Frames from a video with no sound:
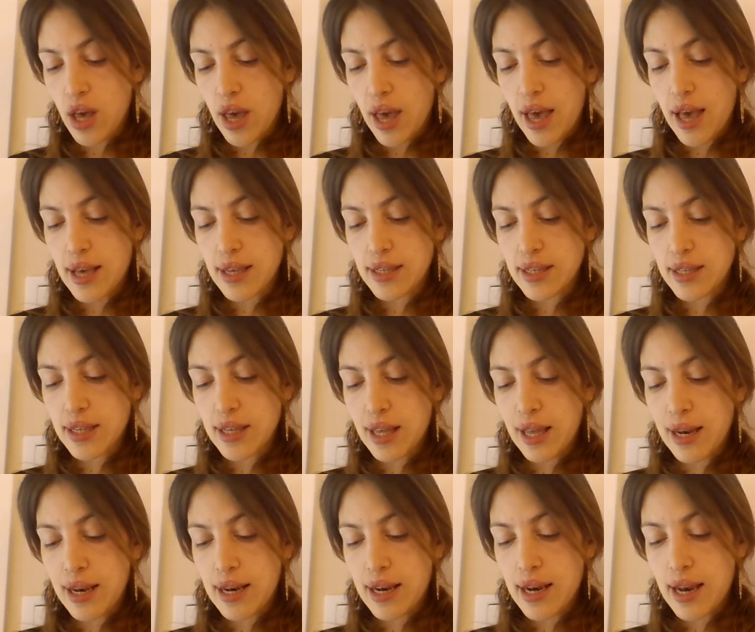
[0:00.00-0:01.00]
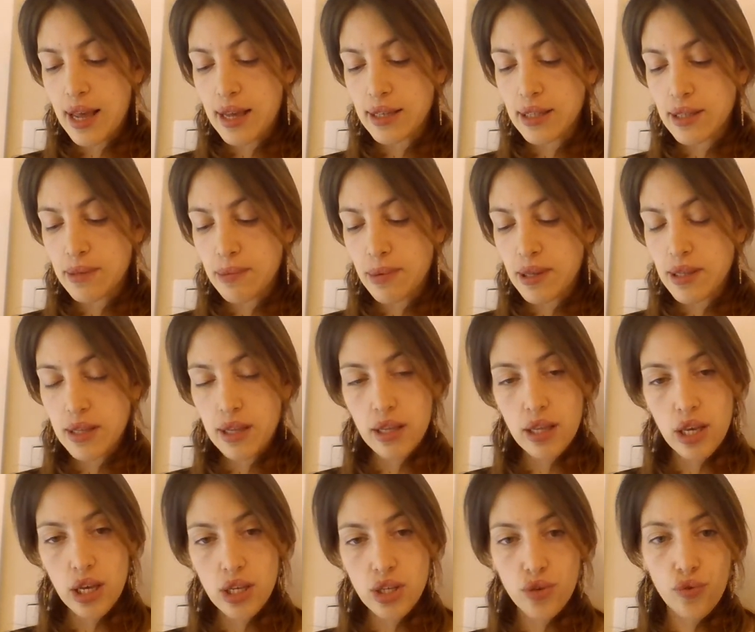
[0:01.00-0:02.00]
as a lead pencil
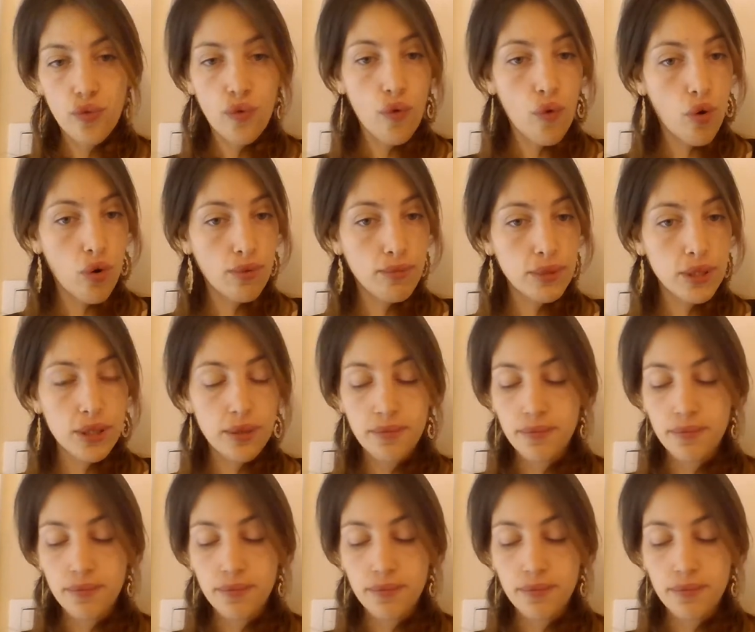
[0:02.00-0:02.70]
is formed.